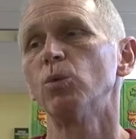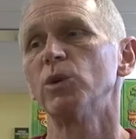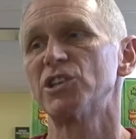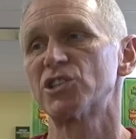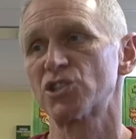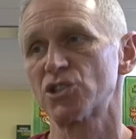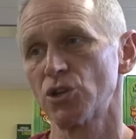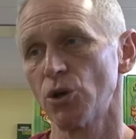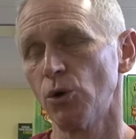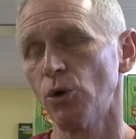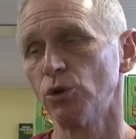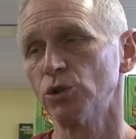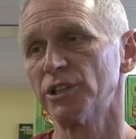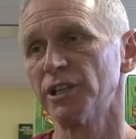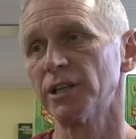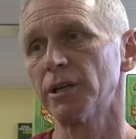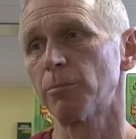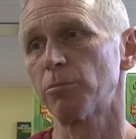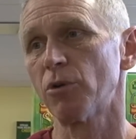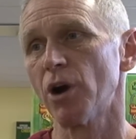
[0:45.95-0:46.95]
We sold
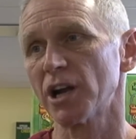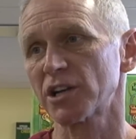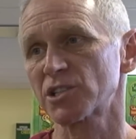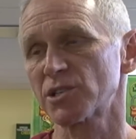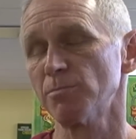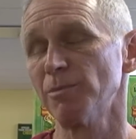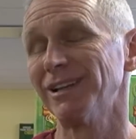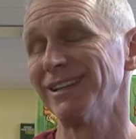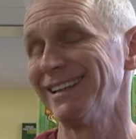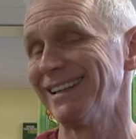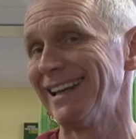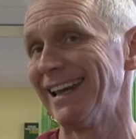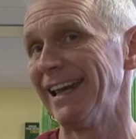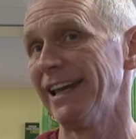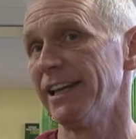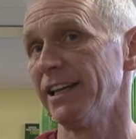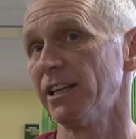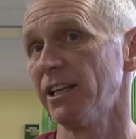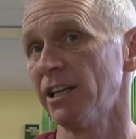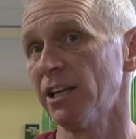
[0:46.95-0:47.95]
it approximately
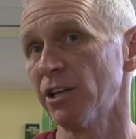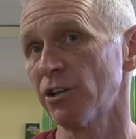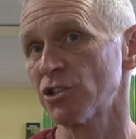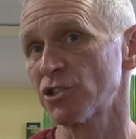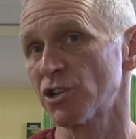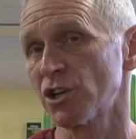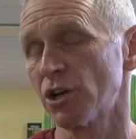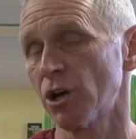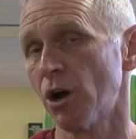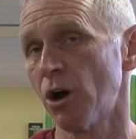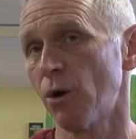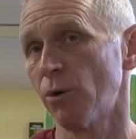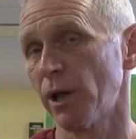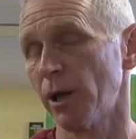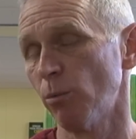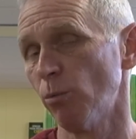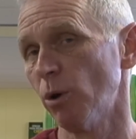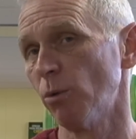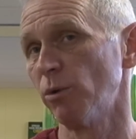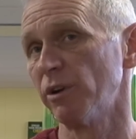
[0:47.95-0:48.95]
eight years ago
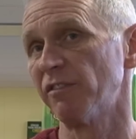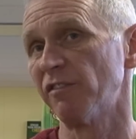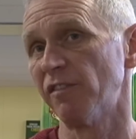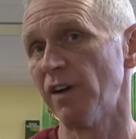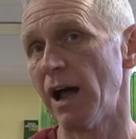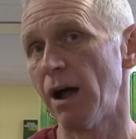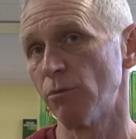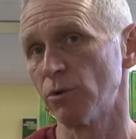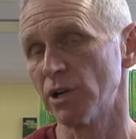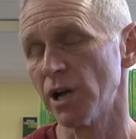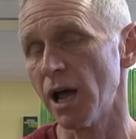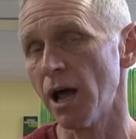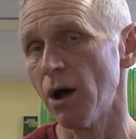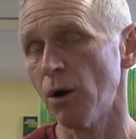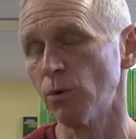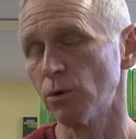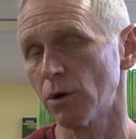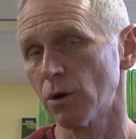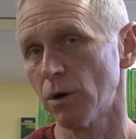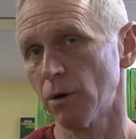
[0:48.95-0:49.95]
and what we found
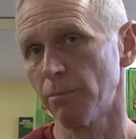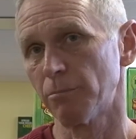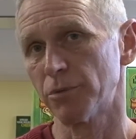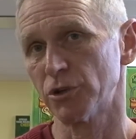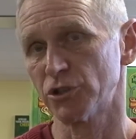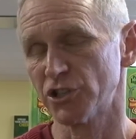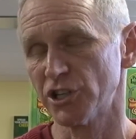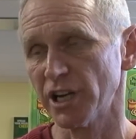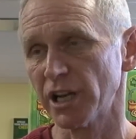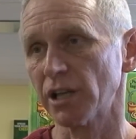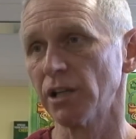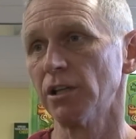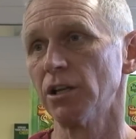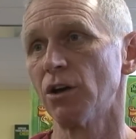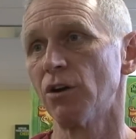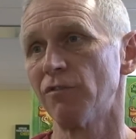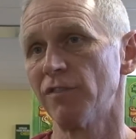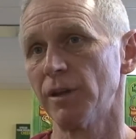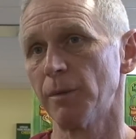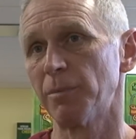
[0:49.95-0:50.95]
out, particularly
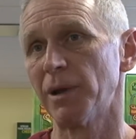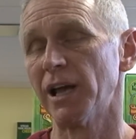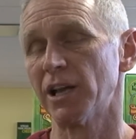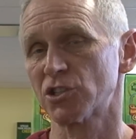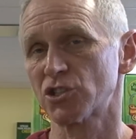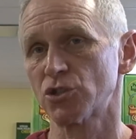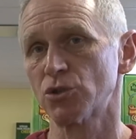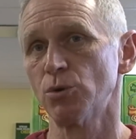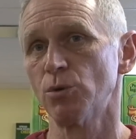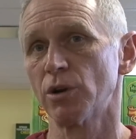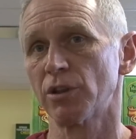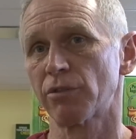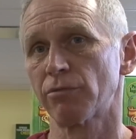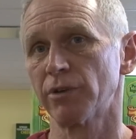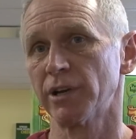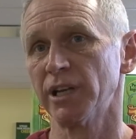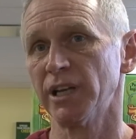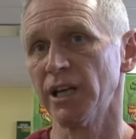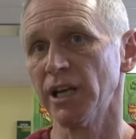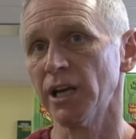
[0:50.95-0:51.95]
over the past two or
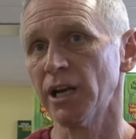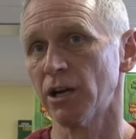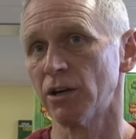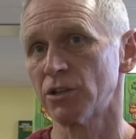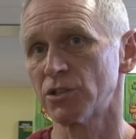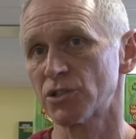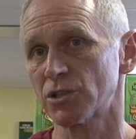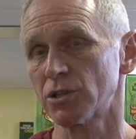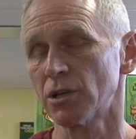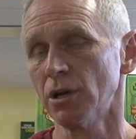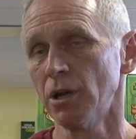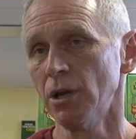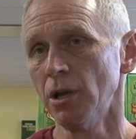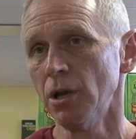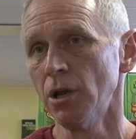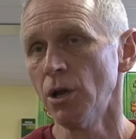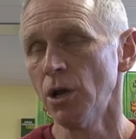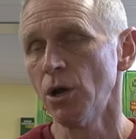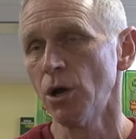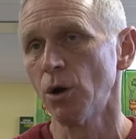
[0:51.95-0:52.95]
three years,
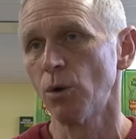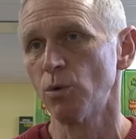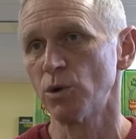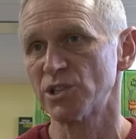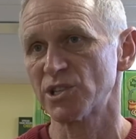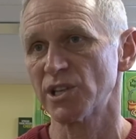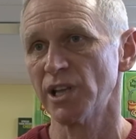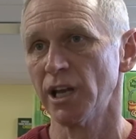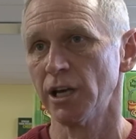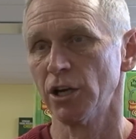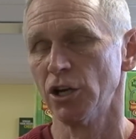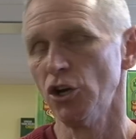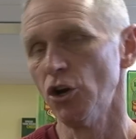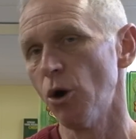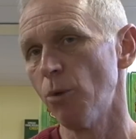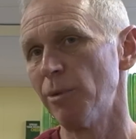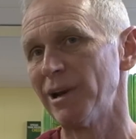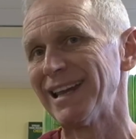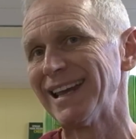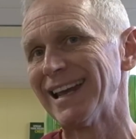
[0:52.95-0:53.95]
was that
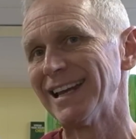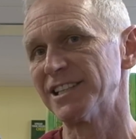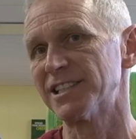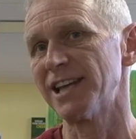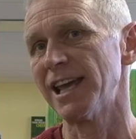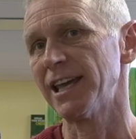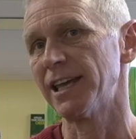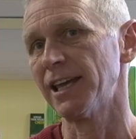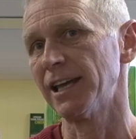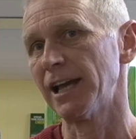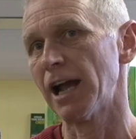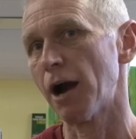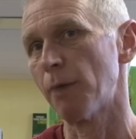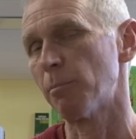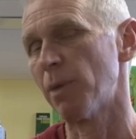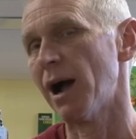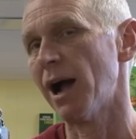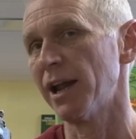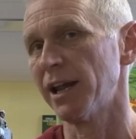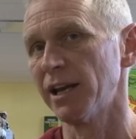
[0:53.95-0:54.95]
nobody had taken our
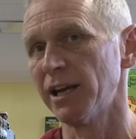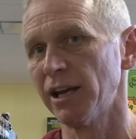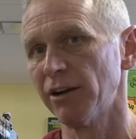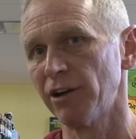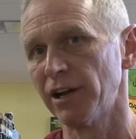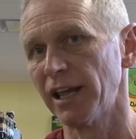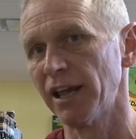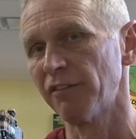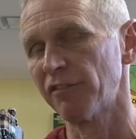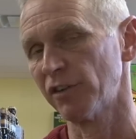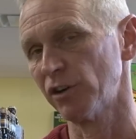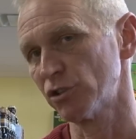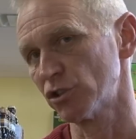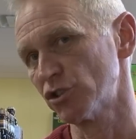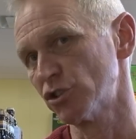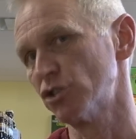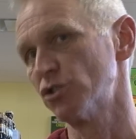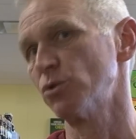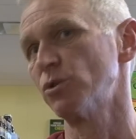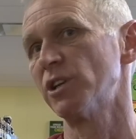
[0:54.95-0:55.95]
pioneering effort
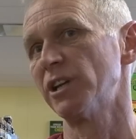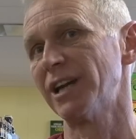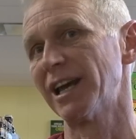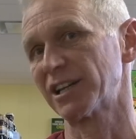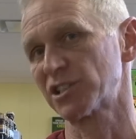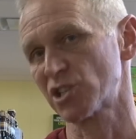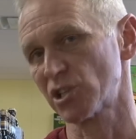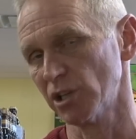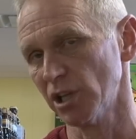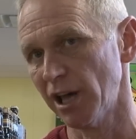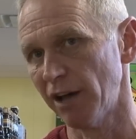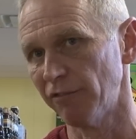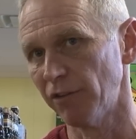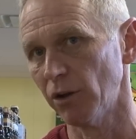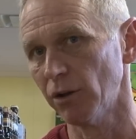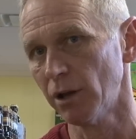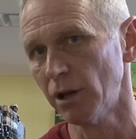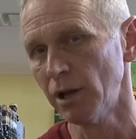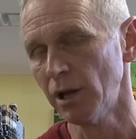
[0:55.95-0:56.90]
to the next level.